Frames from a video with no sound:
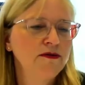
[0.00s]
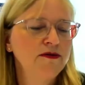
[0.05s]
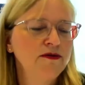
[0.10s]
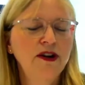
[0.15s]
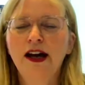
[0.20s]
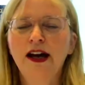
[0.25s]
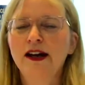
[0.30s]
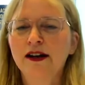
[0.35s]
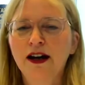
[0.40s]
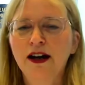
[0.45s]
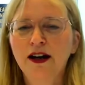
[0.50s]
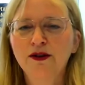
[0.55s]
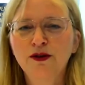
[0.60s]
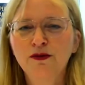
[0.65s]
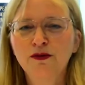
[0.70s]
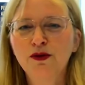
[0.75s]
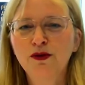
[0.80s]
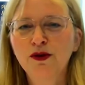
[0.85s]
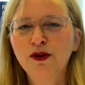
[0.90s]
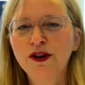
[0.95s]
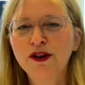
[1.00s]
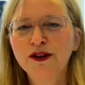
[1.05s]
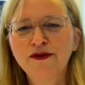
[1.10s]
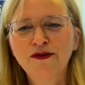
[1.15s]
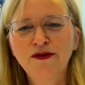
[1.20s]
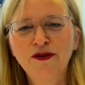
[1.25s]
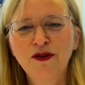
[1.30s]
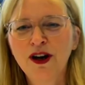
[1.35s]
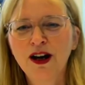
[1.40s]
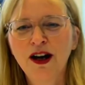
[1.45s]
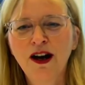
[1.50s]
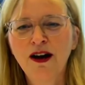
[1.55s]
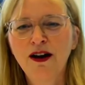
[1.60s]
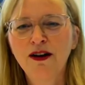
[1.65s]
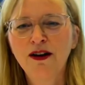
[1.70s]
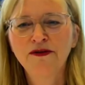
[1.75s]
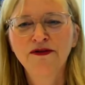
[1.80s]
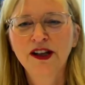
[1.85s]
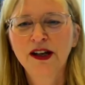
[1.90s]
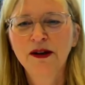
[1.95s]
fly around the world for a
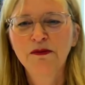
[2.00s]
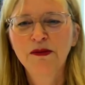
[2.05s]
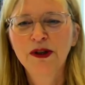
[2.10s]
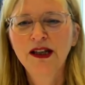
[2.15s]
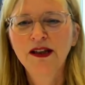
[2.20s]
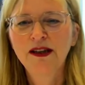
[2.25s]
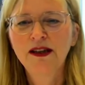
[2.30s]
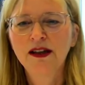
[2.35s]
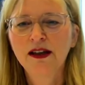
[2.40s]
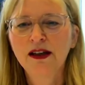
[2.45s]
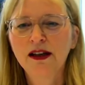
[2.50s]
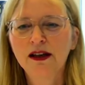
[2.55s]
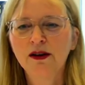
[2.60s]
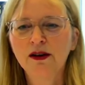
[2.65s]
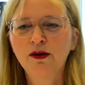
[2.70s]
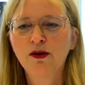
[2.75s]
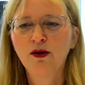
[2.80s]
half day meeting,